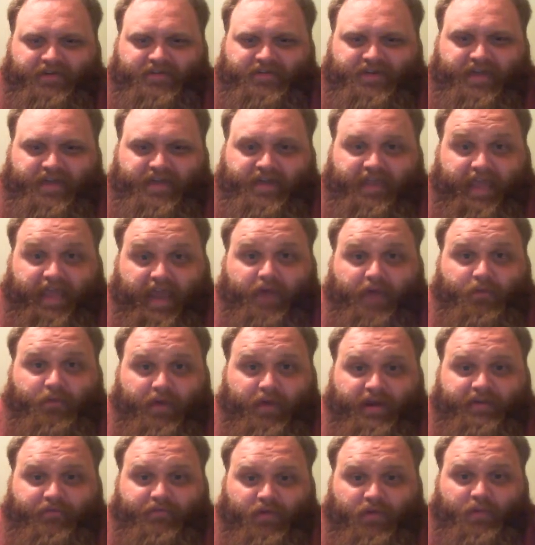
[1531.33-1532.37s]
to get
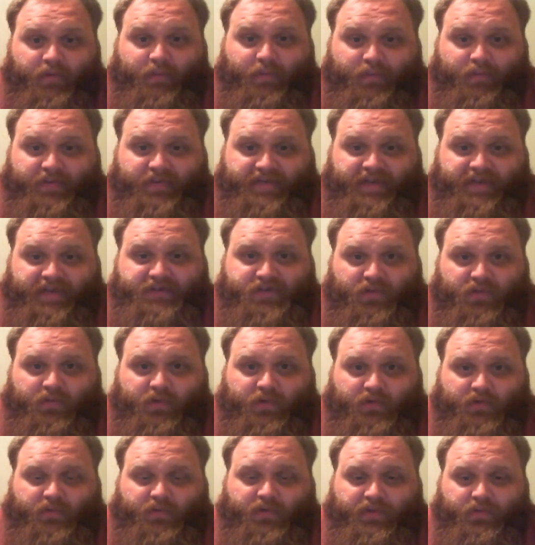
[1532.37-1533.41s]
ready for potential
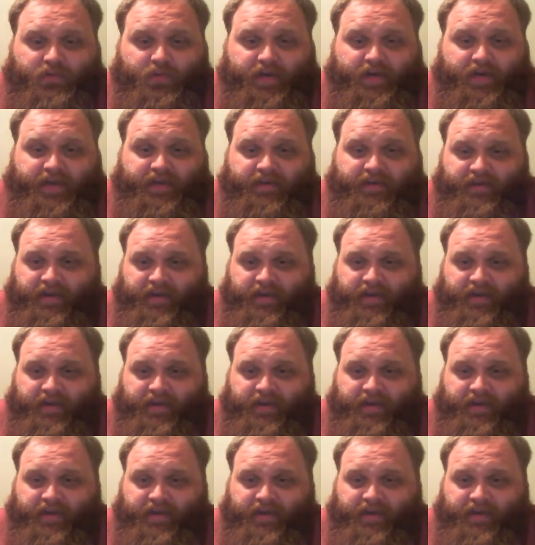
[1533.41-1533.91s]
World War III.